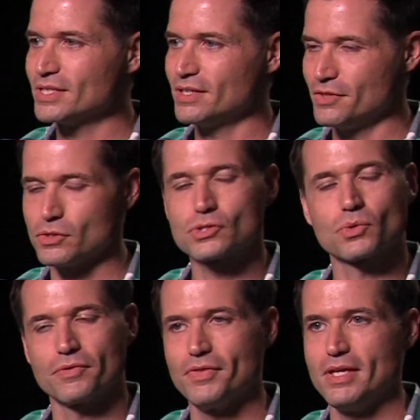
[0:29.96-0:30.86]
it those
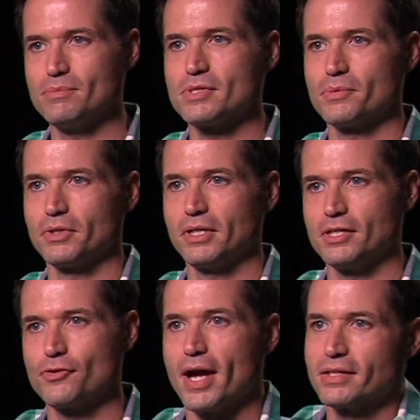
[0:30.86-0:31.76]
sort of themes that really
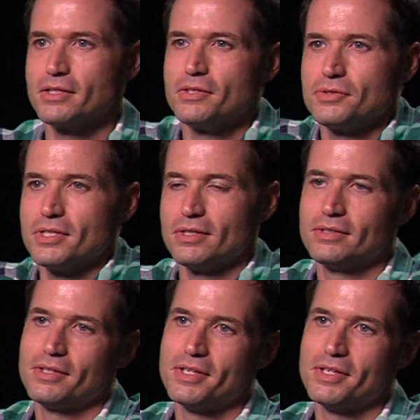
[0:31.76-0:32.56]
attracted you to, to